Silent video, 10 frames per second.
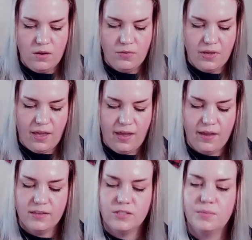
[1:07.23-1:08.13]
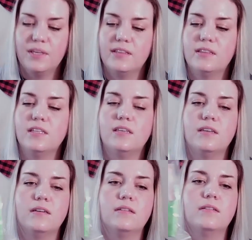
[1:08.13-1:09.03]
Okay, so we get
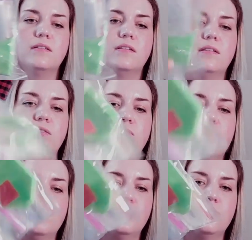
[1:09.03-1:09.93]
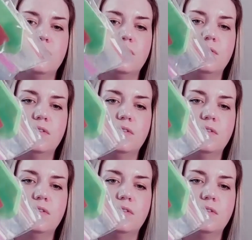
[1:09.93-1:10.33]
the normal